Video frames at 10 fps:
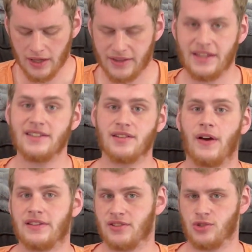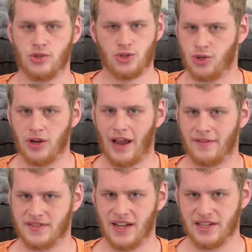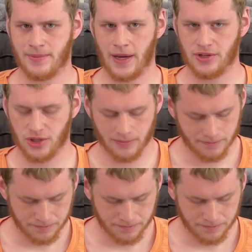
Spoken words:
These devices should have Stage Manager.